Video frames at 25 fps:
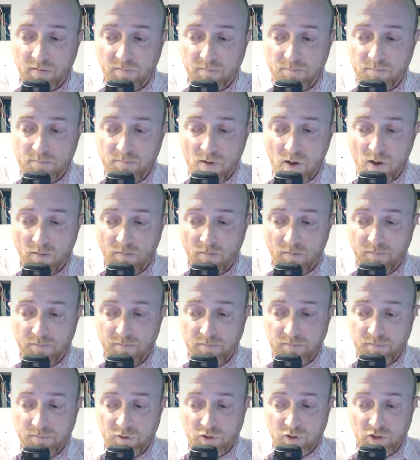of
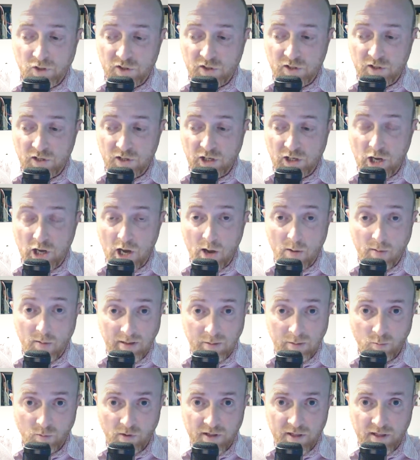just going
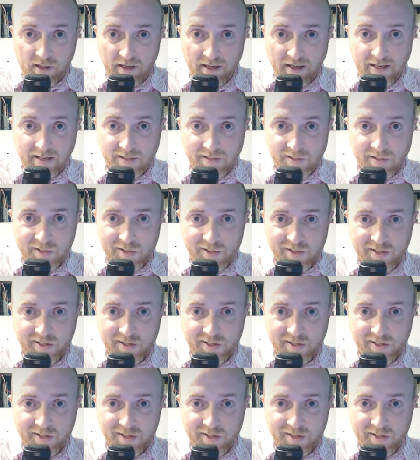with it